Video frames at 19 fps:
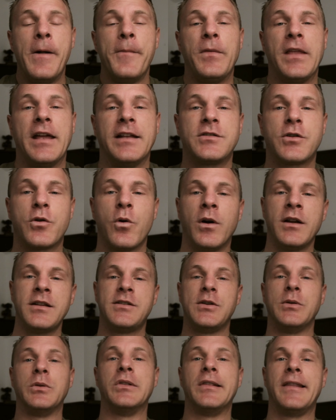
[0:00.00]
it's going
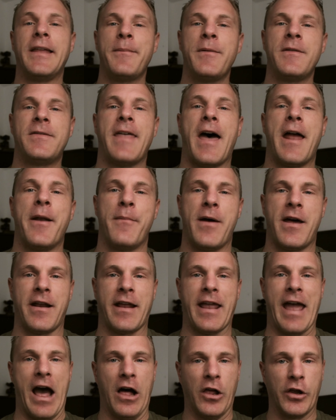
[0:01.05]
to limit that amount of
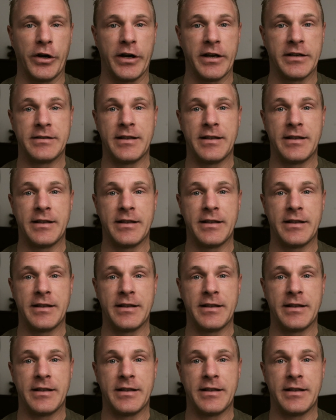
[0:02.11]
calories